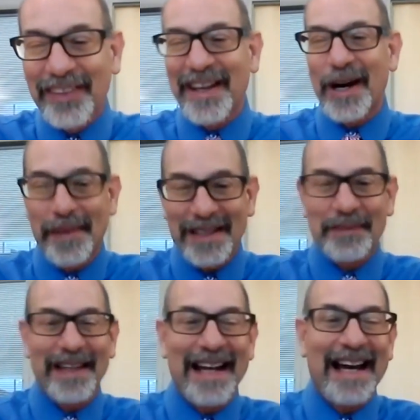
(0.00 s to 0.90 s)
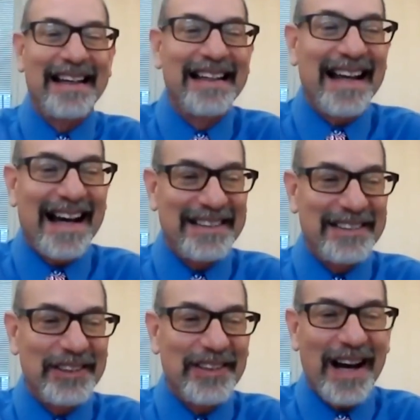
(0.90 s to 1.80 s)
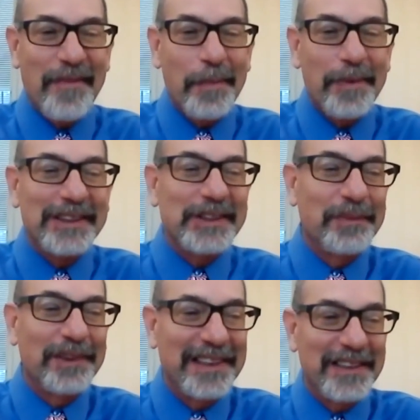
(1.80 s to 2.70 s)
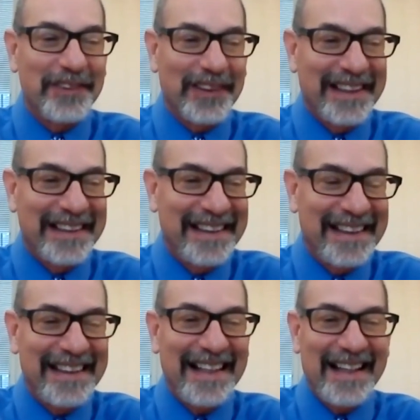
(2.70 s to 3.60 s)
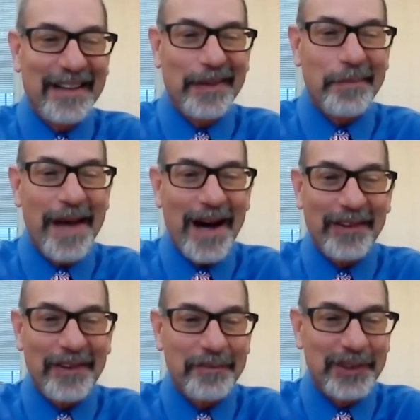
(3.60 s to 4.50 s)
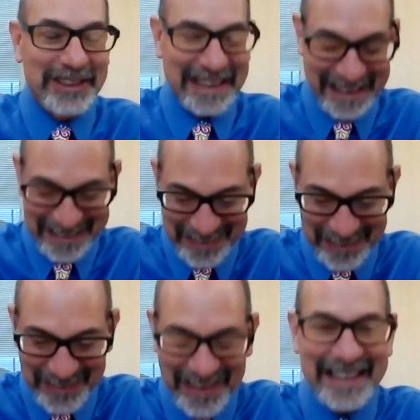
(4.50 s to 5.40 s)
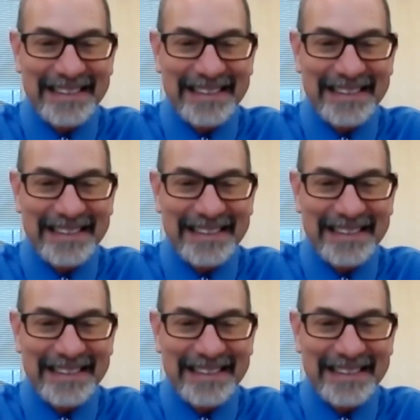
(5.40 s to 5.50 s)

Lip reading: therapist, but I do. I'm a personal believer in the power of music to